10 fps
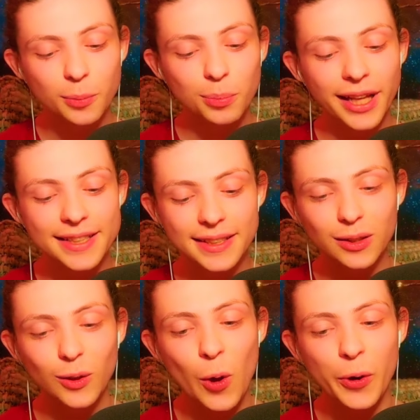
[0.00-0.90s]
The
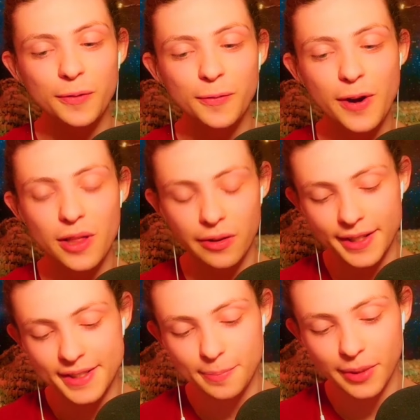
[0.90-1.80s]
Blessed Lord
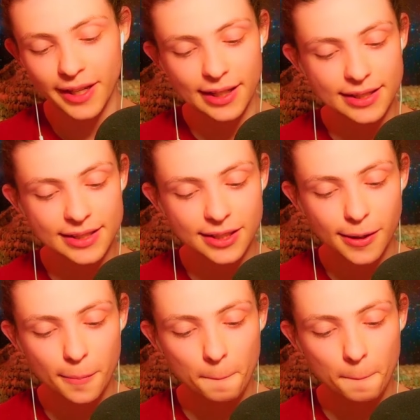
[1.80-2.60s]
further explains,